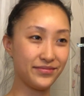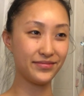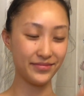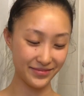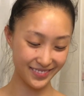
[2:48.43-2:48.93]

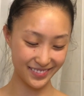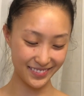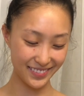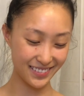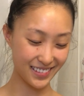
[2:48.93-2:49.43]
with
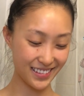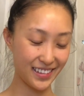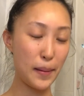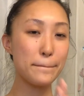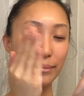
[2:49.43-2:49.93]
cucumber
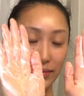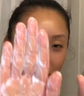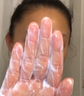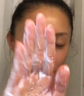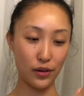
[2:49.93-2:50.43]
extract and
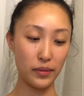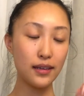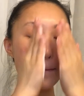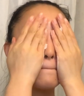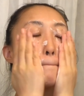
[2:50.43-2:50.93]
rose water,